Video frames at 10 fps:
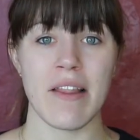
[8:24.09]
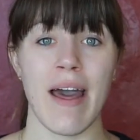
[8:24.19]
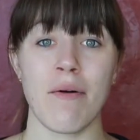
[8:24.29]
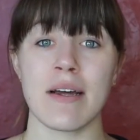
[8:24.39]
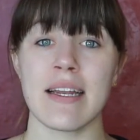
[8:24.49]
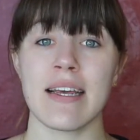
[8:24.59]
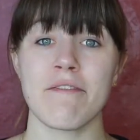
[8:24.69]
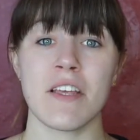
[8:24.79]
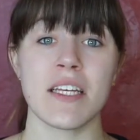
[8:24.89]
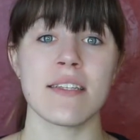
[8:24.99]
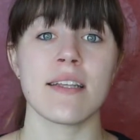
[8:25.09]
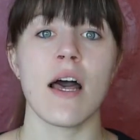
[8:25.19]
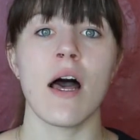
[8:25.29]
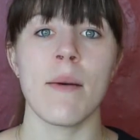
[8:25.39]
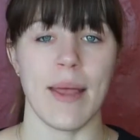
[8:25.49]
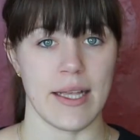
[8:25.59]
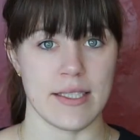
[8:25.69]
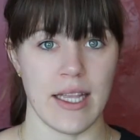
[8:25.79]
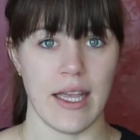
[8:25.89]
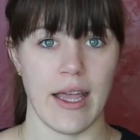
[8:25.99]
That one feels
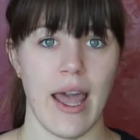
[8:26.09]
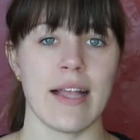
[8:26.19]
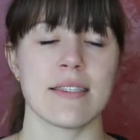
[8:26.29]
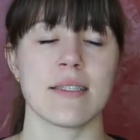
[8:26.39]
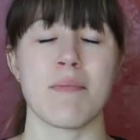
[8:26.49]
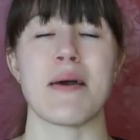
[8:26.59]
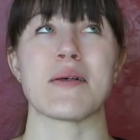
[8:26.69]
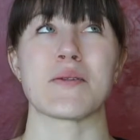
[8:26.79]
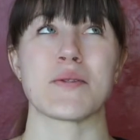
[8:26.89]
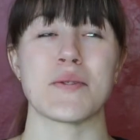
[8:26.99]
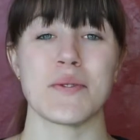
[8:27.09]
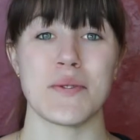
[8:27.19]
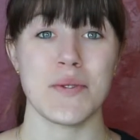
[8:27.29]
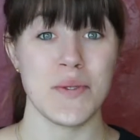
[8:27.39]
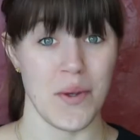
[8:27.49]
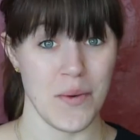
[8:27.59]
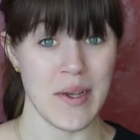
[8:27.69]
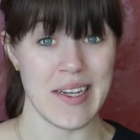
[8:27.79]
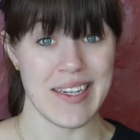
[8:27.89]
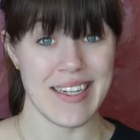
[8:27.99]
amazing and smells so
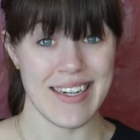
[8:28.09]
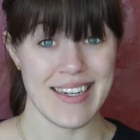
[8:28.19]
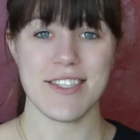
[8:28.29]
good.